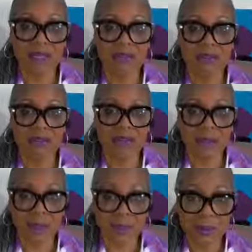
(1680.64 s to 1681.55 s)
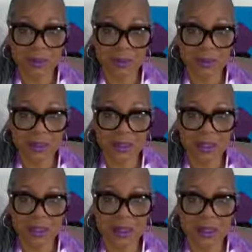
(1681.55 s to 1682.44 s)
of you
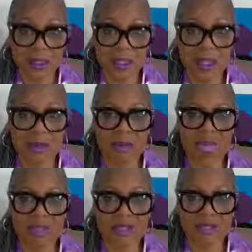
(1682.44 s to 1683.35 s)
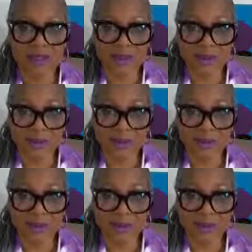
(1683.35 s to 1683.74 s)
back to you.